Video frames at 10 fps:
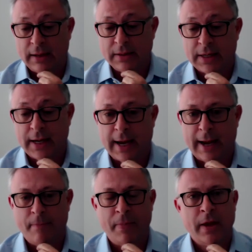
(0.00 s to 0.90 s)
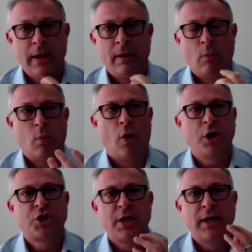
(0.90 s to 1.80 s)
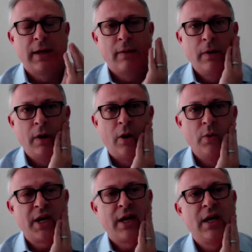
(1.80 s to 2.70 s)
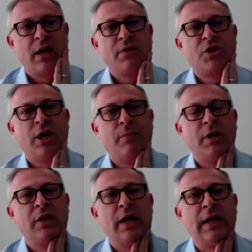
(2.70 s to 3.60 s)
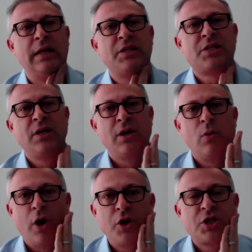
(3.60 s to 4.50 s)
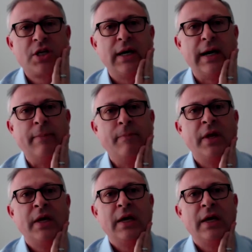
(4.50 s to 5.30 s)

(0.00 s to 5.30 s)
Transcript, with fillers: and um, watched a you know was at yad vashem and, and listened and watched um,